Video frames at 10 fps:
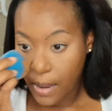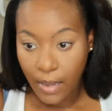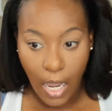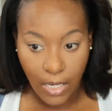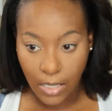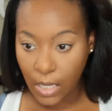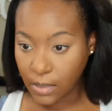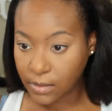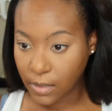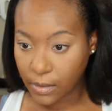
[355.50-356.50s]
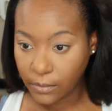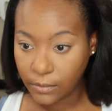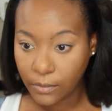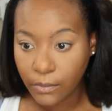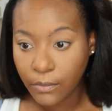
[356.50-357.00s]
That looks good.
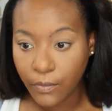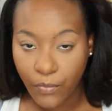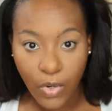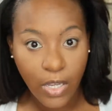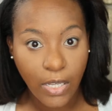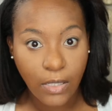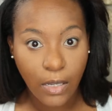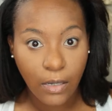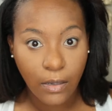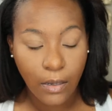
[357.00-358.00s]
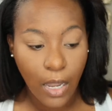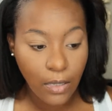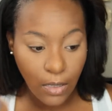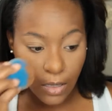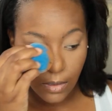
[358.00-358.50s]
What do you guys think? I
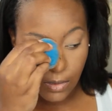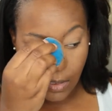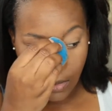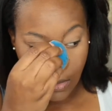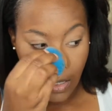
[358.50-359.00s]
think that looks good.